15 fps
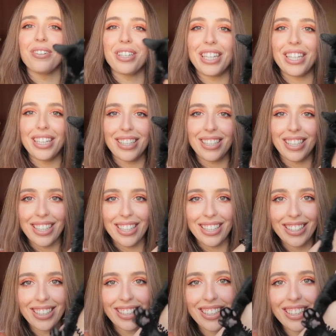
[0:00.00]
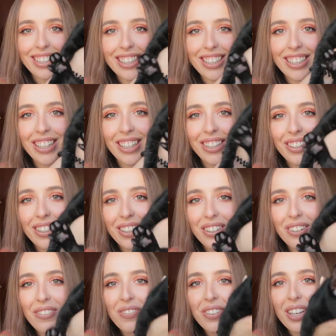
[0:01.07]
new kitten!
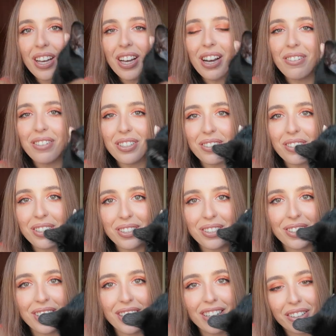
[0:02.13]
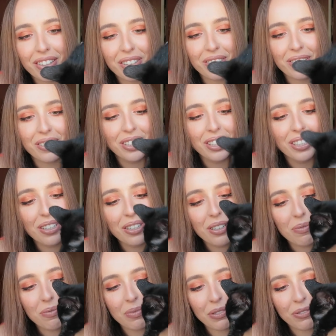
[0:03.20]
I was going to tell you
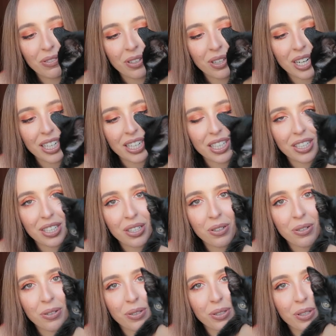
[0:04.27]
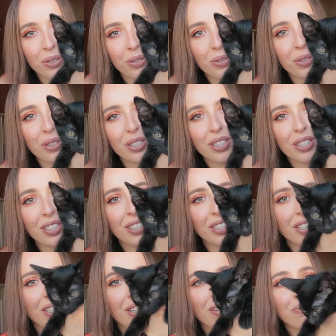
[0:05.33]
before I showed you the
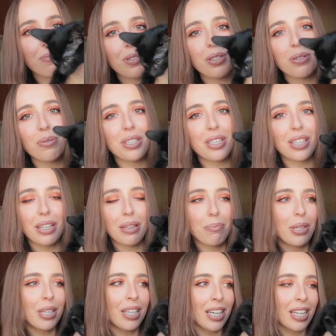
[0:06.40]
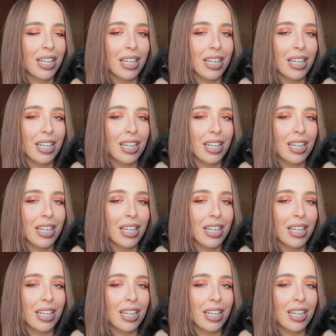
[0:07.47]
stuff, but she was sleeping